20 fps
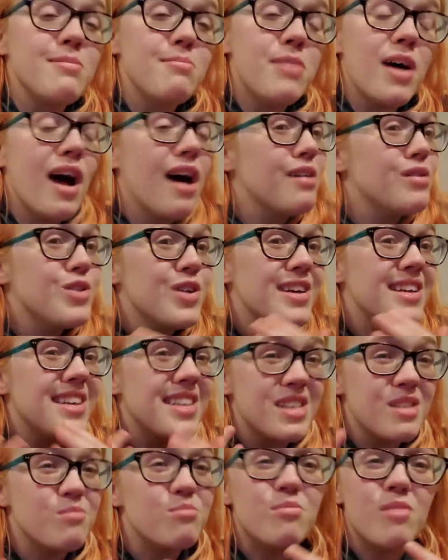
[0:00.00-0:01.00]
But I'll try to
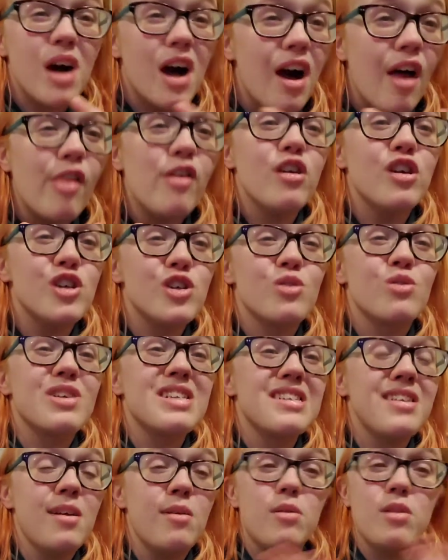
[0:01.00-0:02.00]
get some other
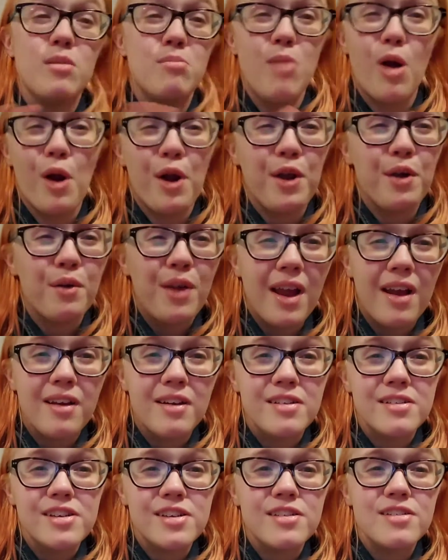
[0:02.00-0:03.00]
shorts here with the Mario
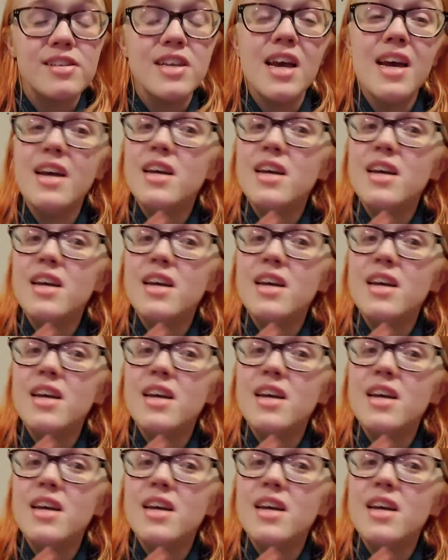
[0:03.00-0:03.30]
characters.